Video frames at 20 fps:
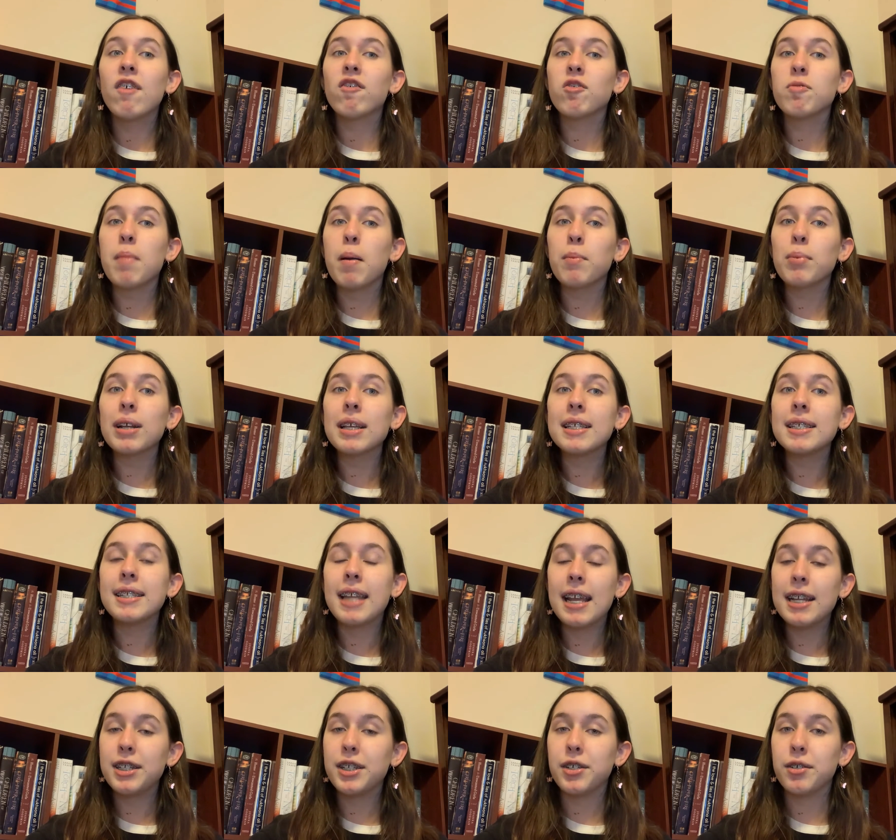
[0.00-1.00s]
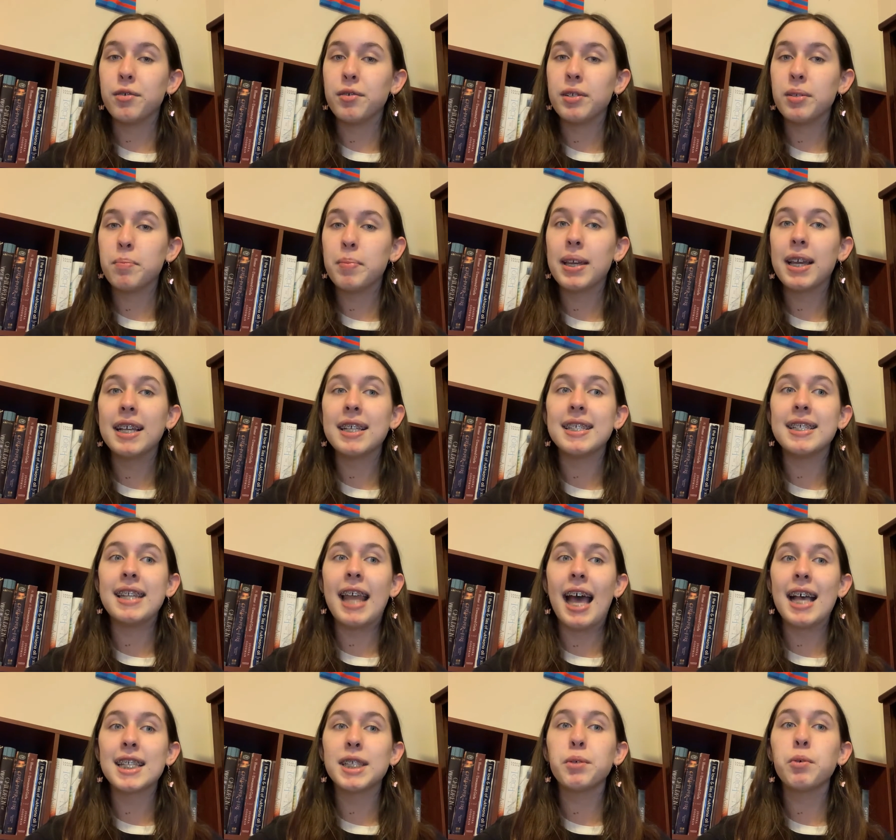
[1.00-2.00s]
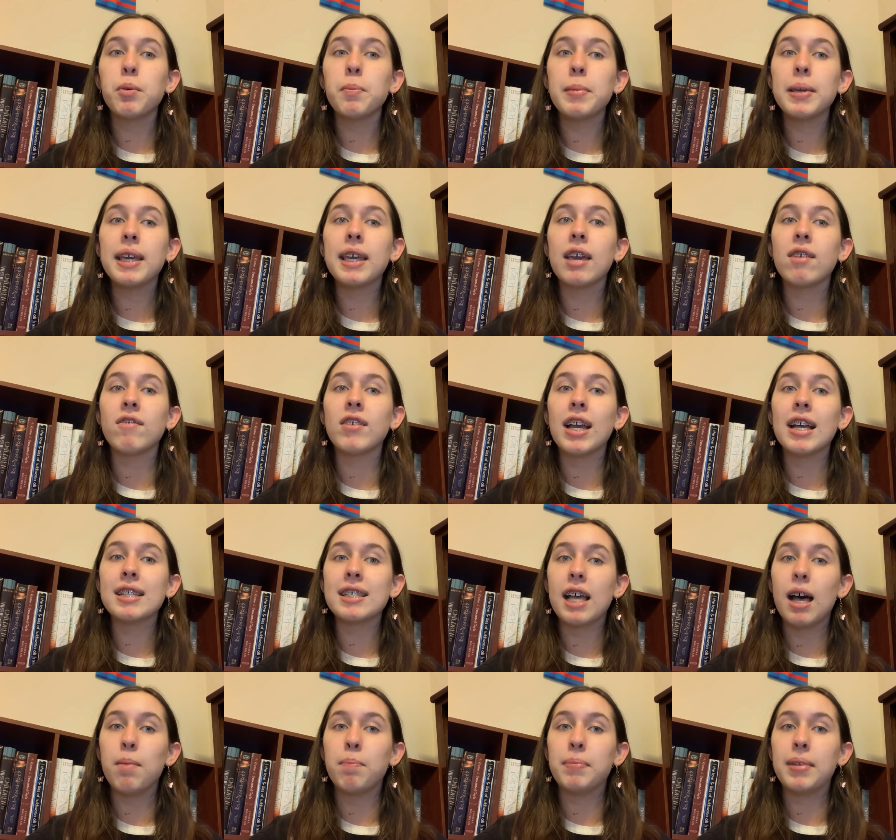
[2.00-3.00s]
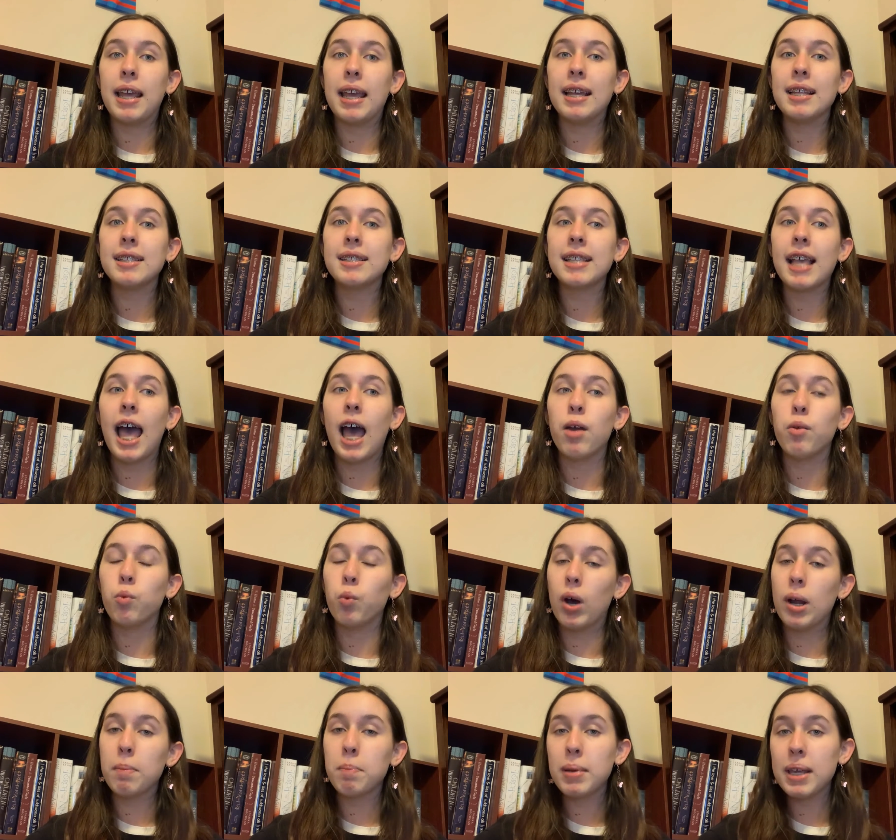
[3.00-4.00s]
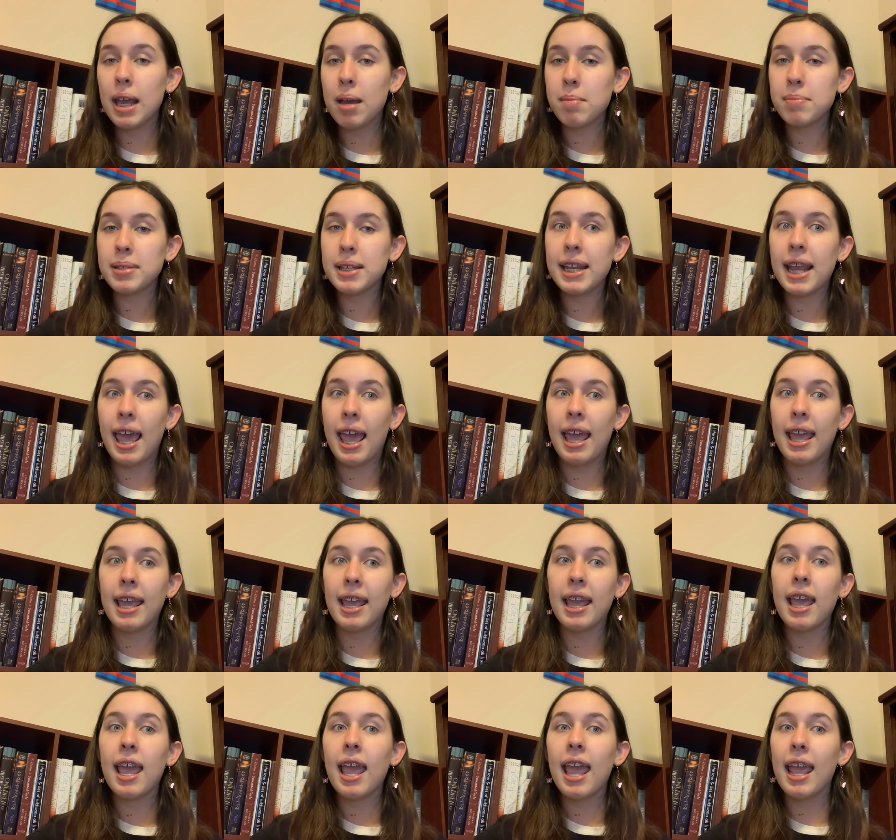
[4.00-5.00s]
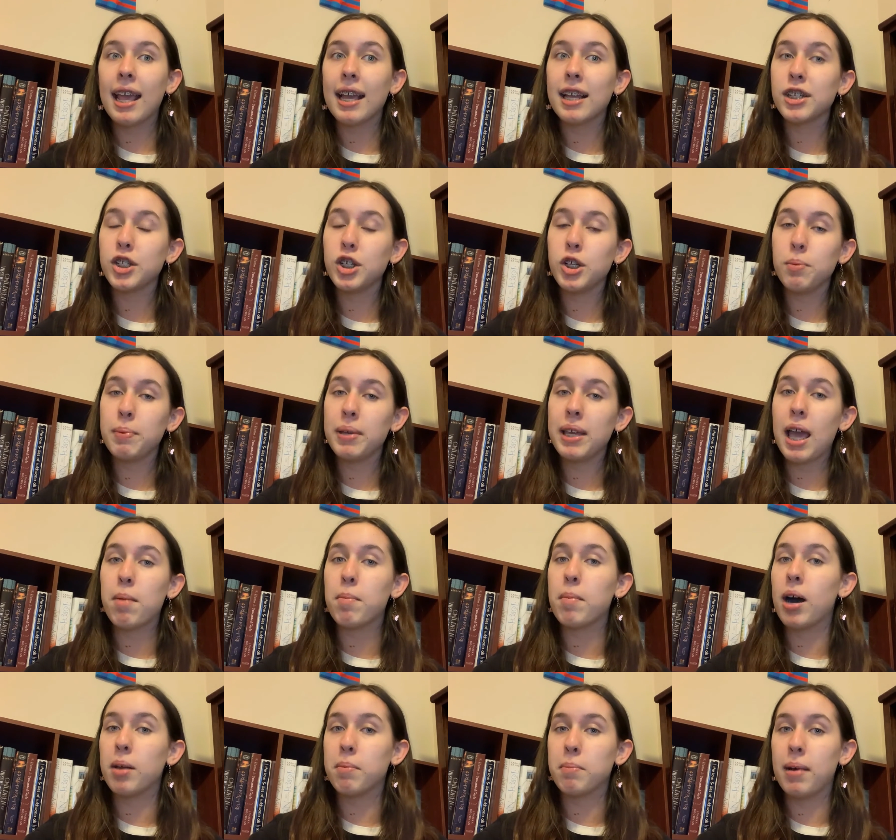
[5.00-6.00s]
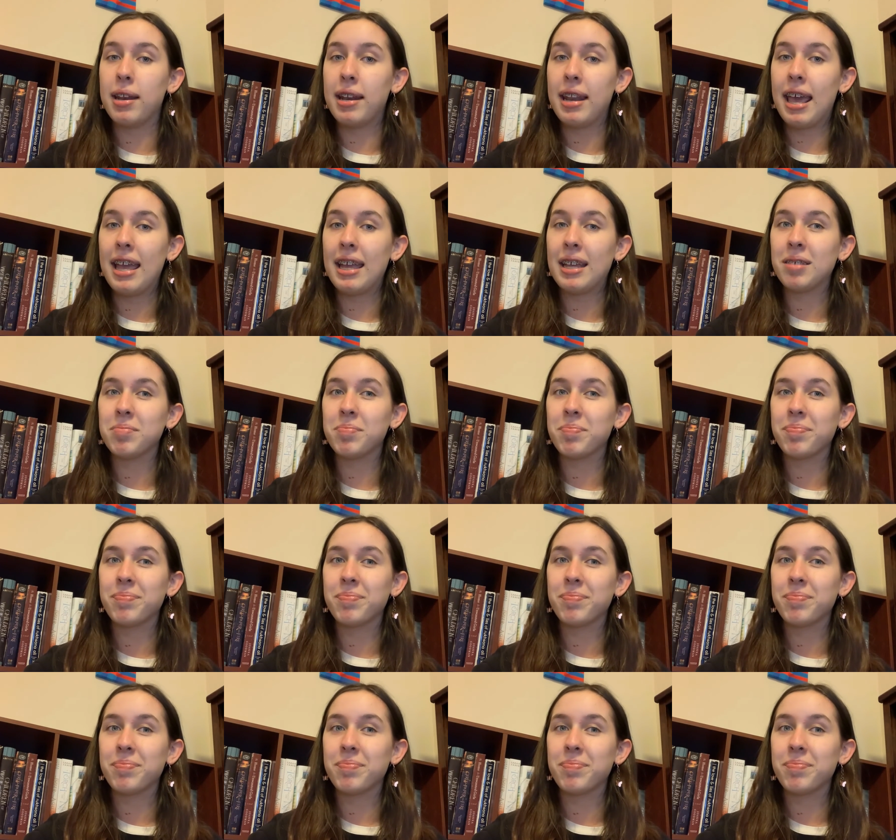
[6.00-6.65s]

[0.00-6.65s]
Remember to stay tuned because NASA will be giving us updates at 1 p.m. today and 2 p.m. on Monday.